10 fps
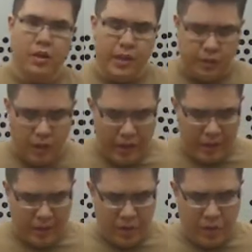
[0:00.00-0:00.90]
ahead and start
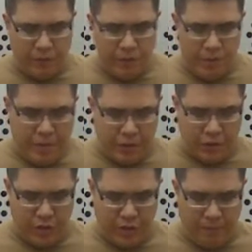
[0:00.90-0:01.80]
out condition 4
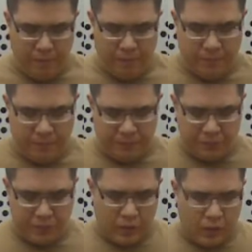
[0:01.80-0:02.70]
administrative.
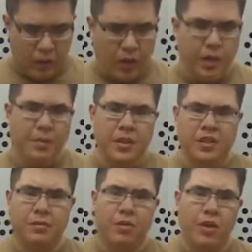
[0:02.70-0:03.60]

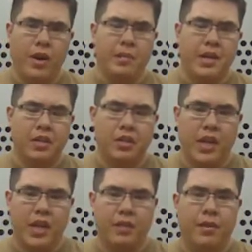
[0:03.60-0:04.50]
Condition 4
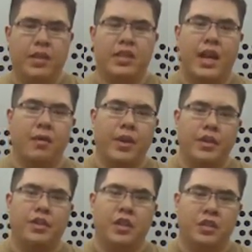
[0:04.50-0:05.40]
administrative is how we
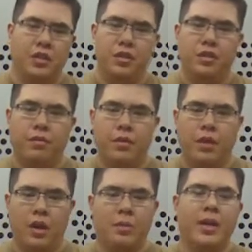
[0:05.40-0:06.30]
issue it to you from the
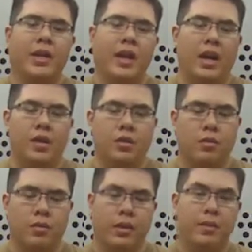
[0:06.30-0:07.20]
armory and how
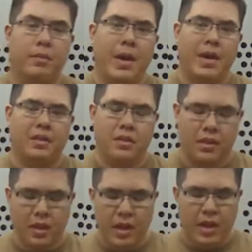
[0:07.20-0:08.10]
you give it back to
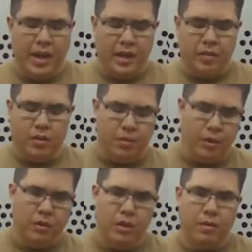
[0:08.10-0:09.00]
us. That is with the
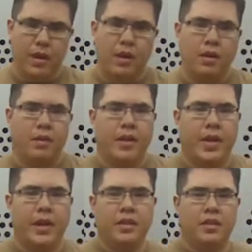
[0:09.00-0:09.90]
bolt to the rear, and we
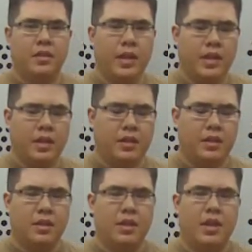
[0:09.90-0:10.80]
hand it to you like
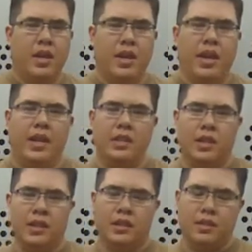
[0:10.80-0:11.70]
this. You hand it
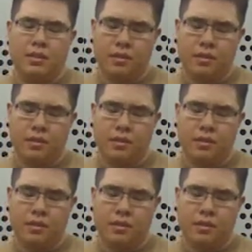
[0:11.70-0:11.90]
to us